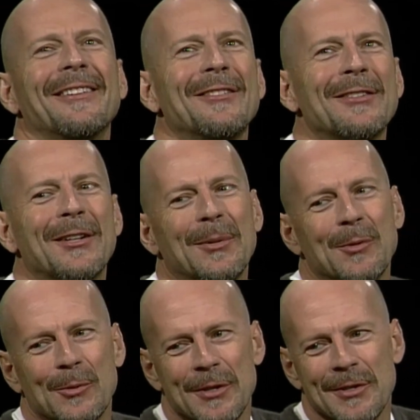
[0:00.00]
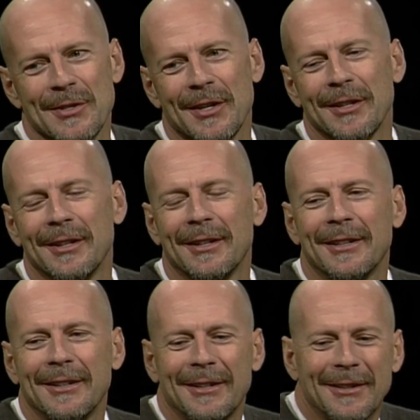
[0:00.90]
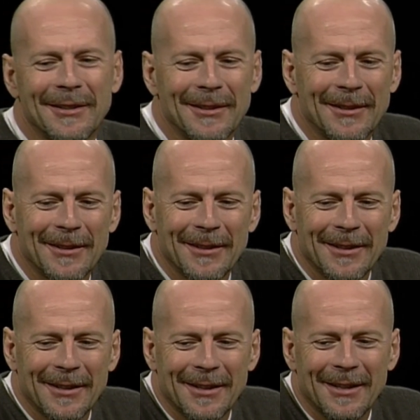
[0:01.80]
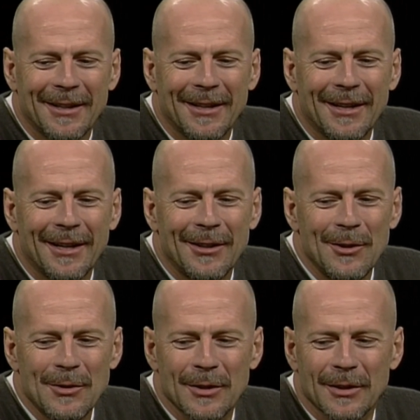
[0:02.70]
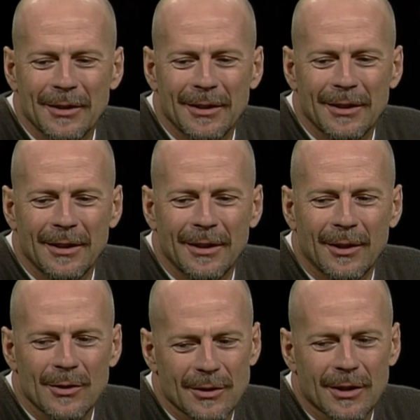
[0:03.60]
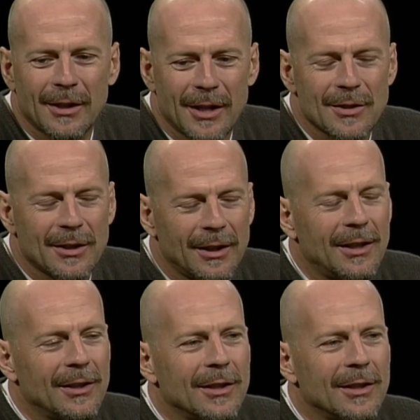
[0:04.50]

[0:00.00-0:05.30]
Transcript: There's a couple of reasons. I I, uh, I used to, I was a class clown.